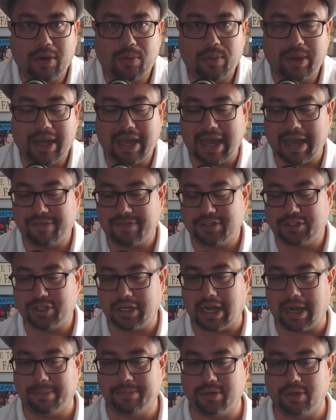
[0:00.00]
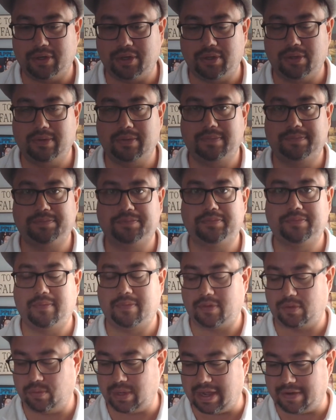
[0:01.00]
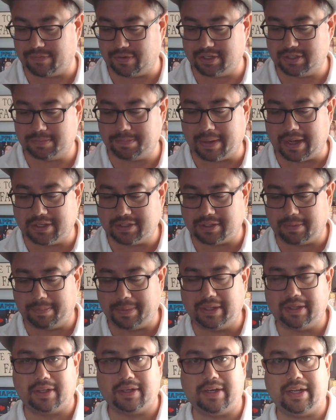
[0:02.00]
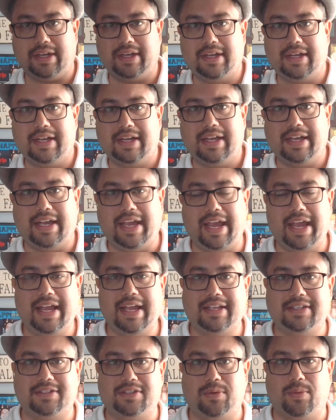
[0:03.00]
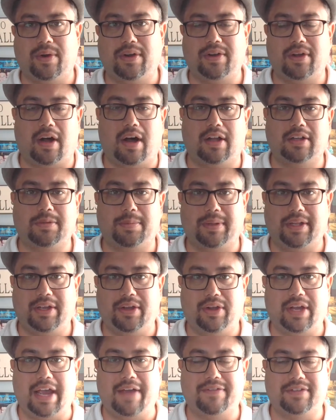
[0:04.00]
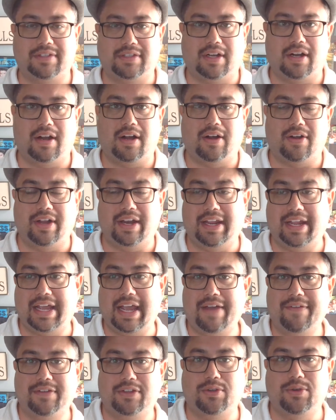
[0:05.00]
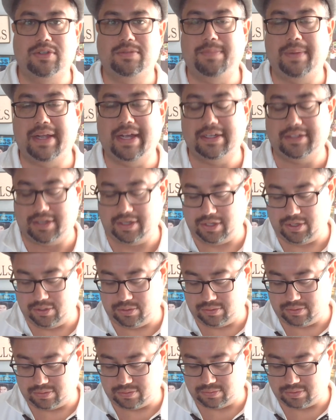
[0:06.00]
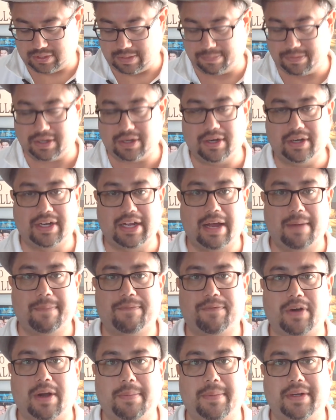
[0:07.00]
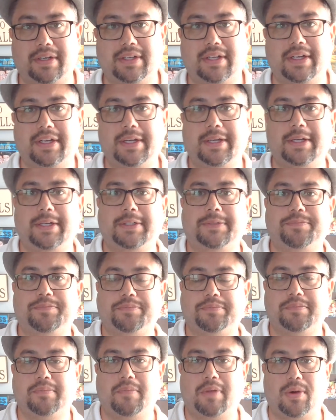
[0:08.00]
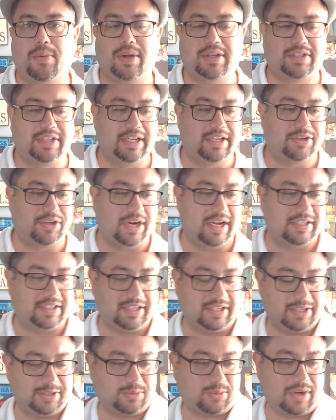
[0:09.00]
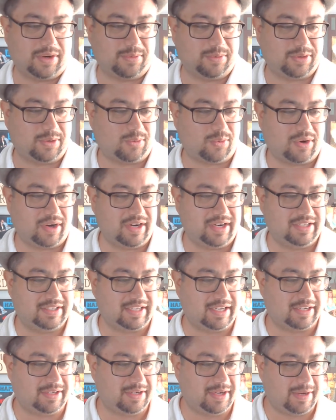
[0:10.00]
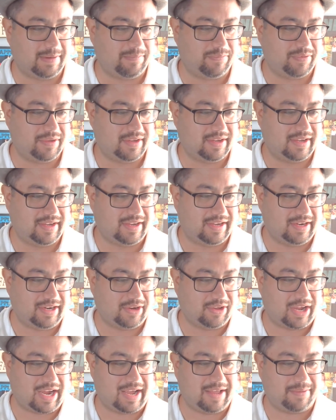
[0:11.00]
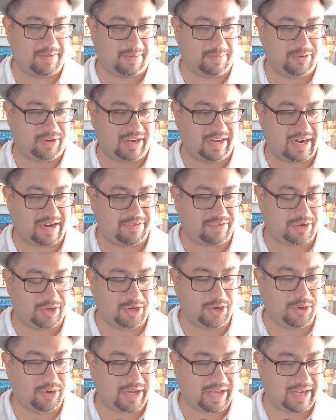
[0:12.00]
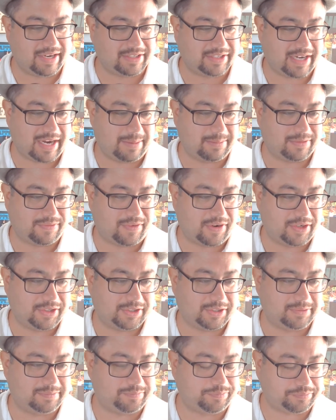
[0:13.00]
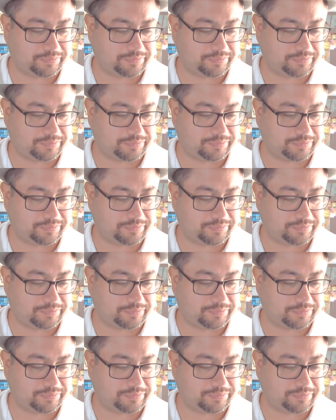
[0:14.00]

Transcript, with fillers: know, we have a job to do, we have a responsibility. He is the one who ultimately who gave us it all, and he gave it to us because he knew something could come from it. But what's interesting, this one with the one, he said, you know, I, am reading out of the New King James Version,